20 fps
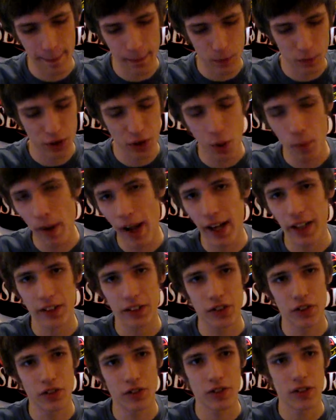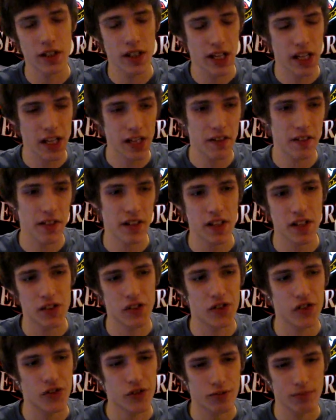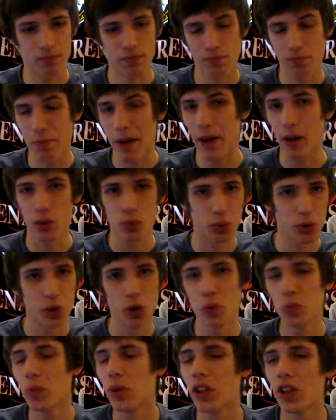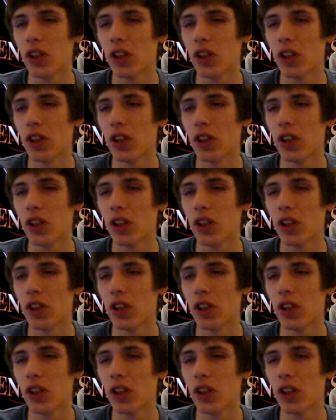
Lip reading: we go back in this metal room.